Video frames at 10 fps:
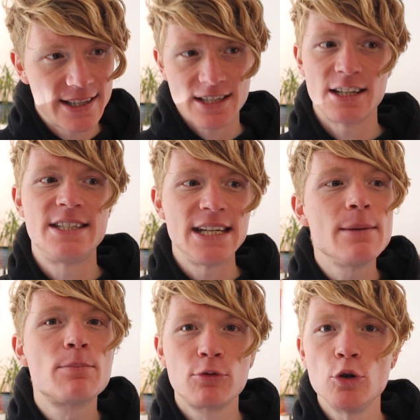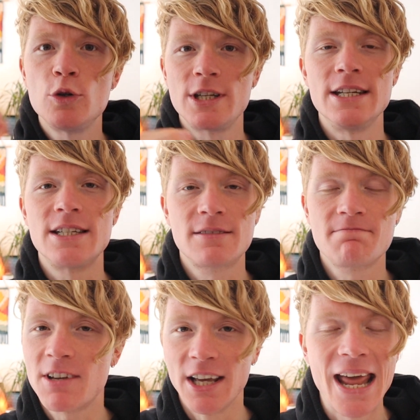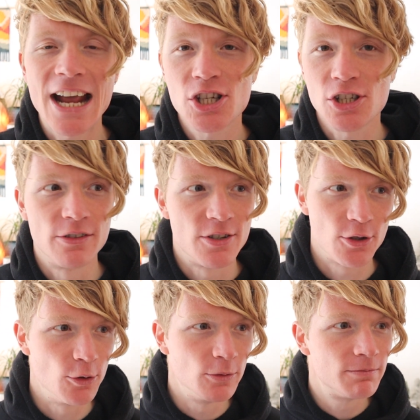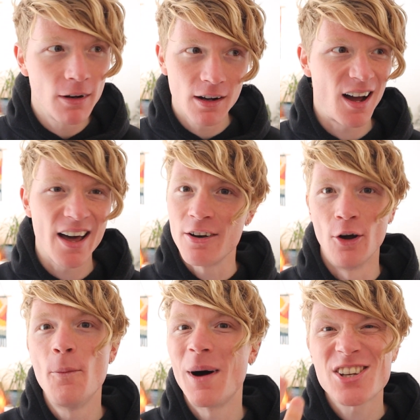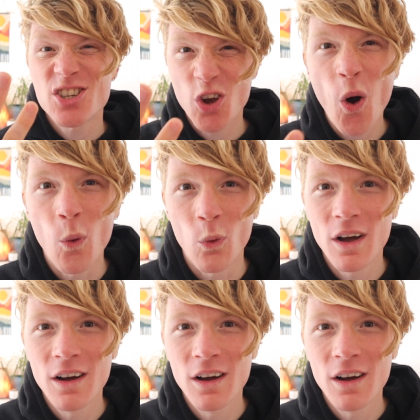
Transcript: It's a deep-rooted connection to, I don't know, my soul.